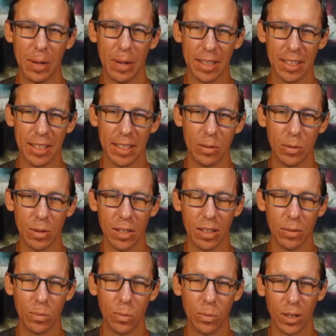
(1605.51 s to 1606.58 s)
about the
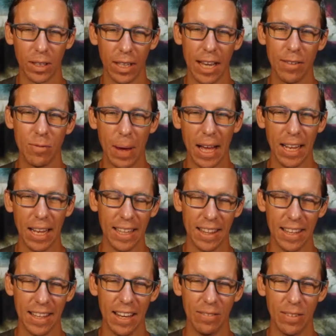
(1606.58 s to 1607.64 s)
the work life
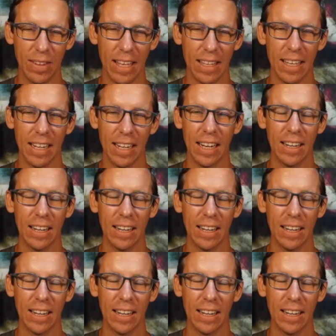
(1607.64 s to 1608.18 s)
balance and that that thing.